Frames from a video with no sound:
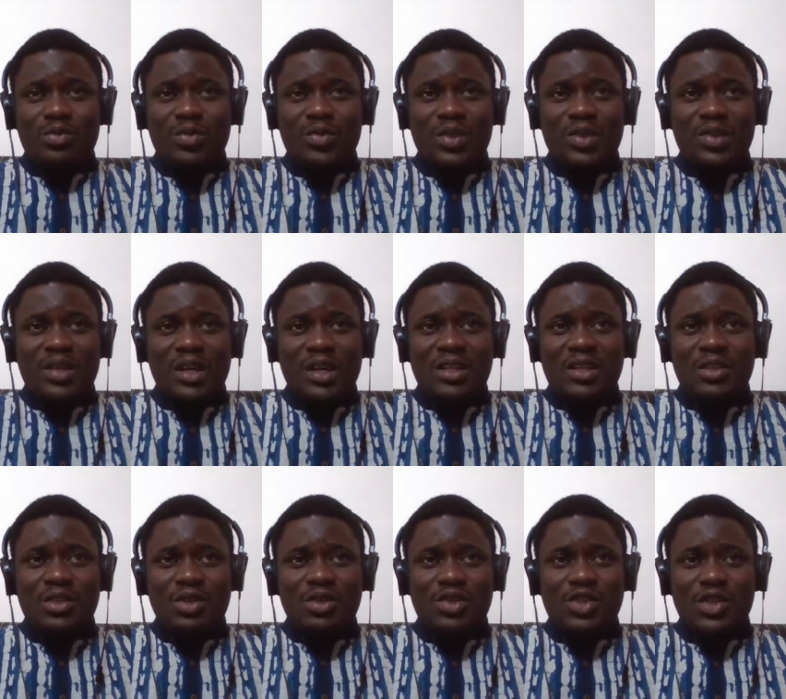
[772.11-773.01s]
with any
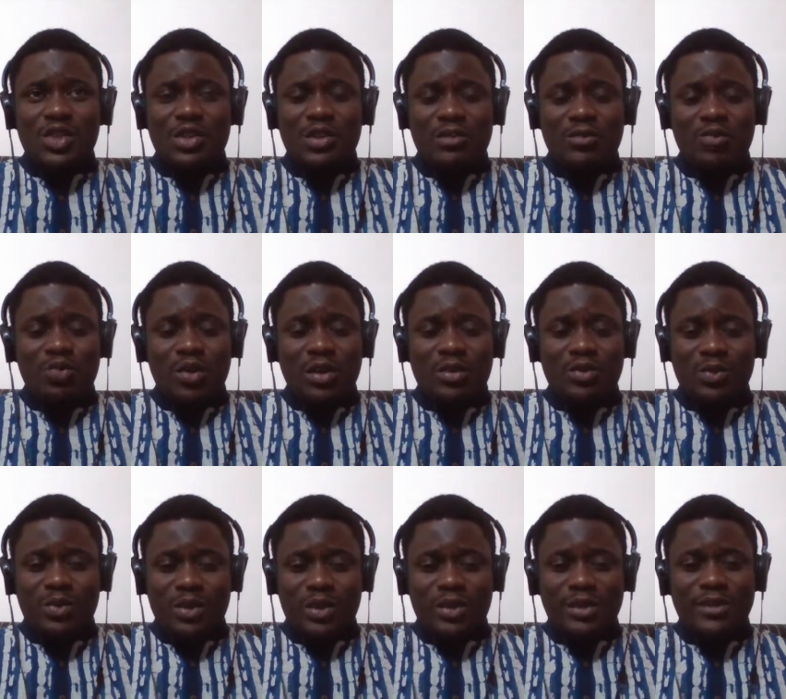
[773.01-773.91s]
notion of
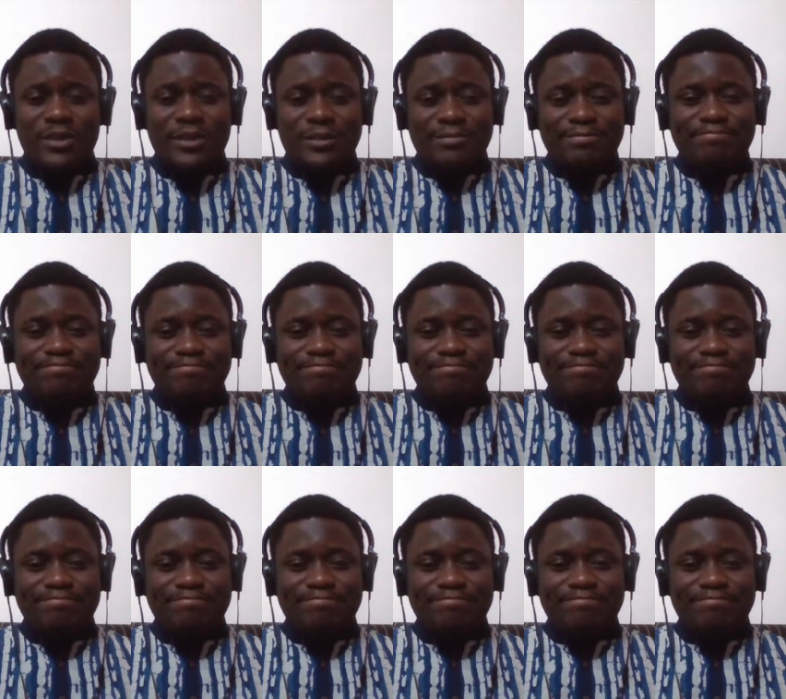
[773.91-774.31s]
one world